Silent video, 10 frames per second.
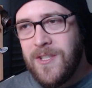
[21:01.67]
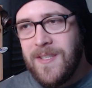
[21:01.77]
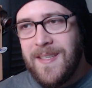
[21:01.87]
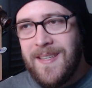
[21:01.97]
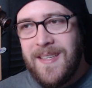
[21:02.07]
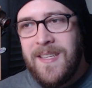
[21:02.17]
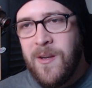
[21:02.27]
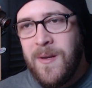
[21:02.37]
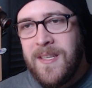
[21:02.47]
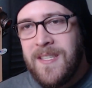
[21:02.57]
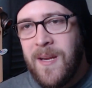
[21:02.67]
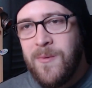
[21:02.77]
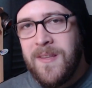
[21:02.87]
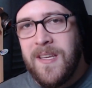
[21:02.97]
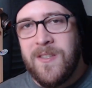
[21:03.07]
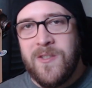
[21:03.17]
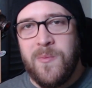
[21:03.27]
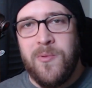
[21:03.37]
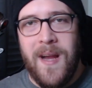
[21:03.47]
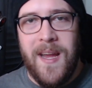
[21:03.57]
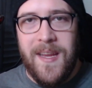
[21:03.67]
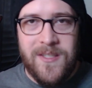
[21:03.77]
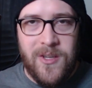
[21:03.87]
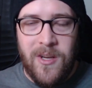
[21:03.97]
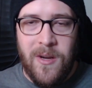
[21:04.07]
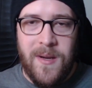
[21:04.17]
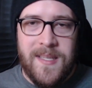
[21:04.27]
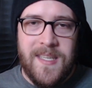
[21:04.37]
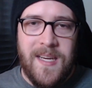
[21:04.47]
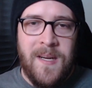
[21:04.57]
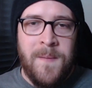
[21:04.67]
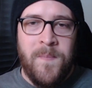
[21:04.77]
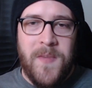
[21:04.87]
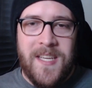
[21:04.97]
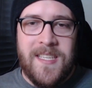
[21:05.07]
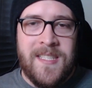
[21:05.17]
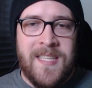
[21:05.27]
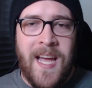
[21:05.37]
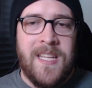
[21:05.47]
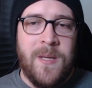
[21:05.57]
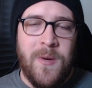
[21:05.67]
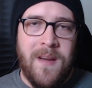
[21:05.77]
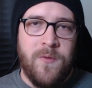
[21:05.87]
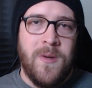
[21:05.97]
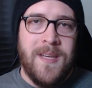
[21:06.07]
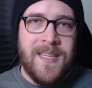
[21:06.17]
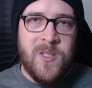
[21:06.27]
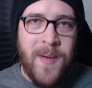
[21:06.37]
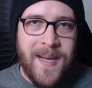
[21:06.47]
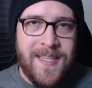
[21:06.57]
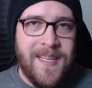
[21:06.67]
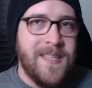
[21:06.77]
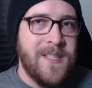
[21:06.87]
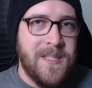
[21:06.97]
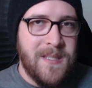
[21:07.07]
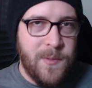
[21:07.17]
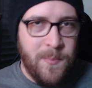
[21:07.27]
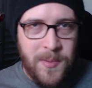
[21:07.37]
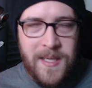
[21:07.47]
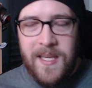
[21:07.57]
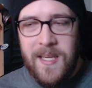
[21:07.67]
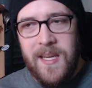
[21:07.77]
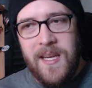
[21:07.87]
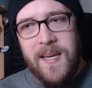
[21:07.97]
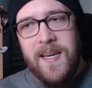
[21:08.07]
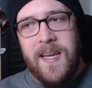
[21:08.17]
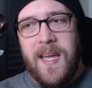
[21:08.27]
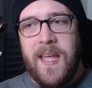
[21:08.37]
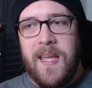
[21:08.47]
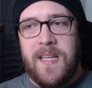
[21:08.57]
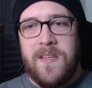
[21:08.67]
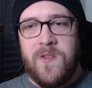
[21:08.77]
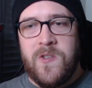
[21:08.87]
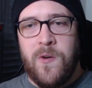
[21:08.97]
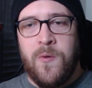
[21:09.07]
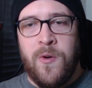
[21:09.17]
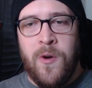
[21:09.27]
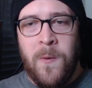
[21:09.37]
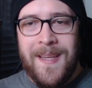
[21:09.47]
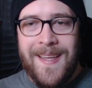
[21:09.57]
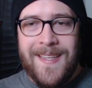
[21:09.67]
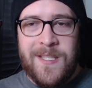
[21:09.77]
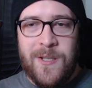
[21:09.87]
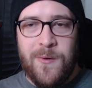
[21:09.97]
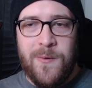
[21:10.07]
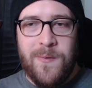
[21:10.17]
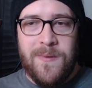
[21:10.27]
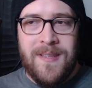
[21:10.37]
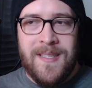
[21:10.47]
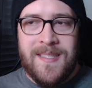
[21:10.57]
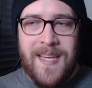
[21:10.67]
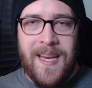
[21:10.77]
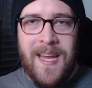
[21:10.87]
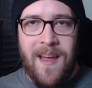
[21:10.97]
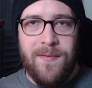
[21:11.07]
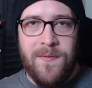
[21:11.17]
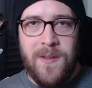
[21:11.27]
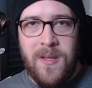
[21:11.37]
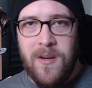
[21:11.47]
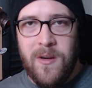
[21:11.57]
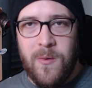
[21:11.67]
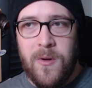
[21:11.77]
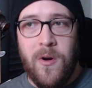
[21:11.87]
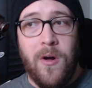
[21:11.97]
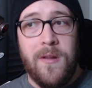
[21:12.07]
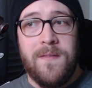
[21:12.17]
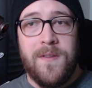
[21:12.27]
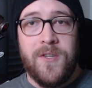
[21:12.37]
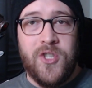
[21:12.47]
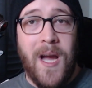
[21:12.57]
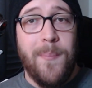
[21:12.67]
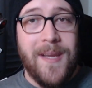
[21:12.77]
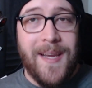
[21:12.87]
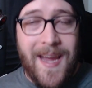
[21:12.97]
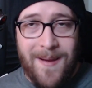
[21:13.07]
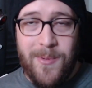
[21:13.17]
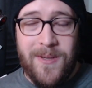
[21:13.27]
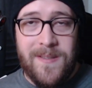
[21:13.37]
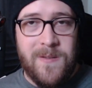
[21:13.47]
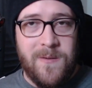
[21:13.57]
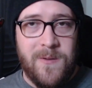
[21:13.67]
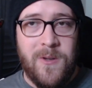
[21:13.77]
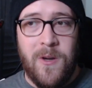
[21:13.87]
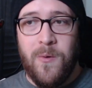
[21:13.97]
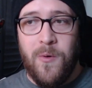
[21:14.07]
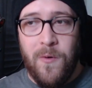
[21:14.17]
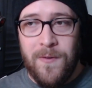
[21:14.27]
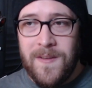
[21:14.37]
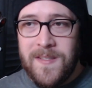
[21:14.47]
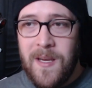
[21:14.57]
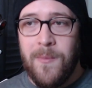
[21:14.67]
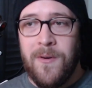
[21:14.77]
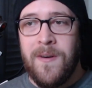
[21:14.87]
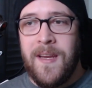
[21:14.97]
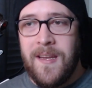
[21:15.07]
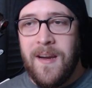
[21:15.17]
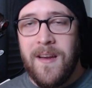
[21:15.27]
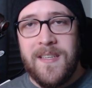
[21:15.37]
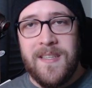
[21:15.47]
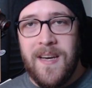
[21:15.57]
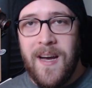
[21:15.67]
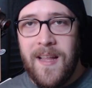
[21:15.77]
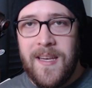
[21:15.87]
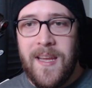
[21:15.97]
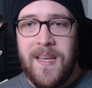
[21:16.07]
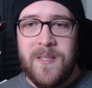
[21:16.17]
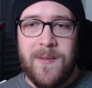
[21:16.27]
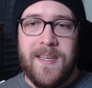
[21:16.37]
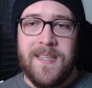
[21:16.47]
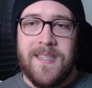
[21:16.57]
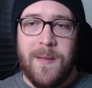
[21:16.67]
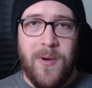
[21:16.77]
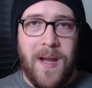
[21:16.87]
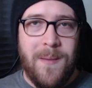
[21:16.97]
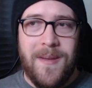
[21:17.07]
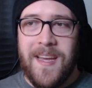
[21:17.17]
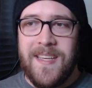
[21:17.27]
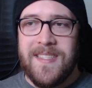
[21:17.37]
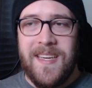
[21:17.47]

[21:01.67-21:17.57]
you know, it's not really a surprise. You know, it's exactly what everyone expected it to be. And so going into the second half of the year, when all of the shopping happens, you know, over the summer and on into the holidays with things like Prime Days,